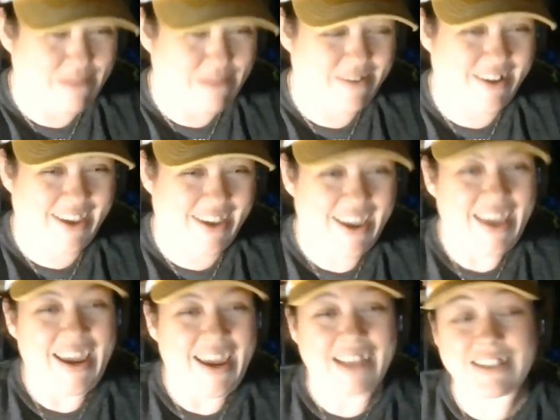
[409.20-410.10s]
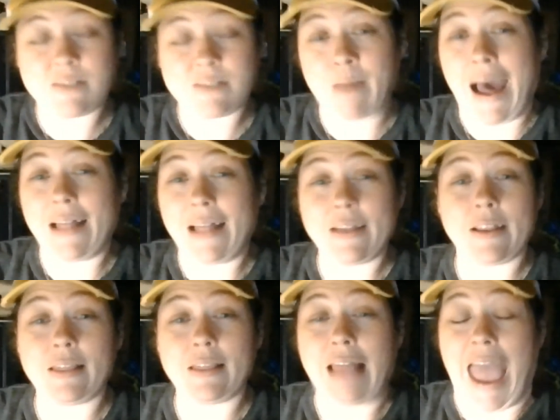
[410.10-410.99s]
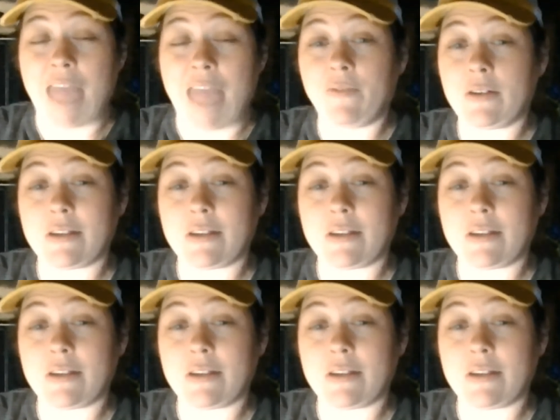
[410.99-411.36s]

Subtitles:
money and smiling and laughing.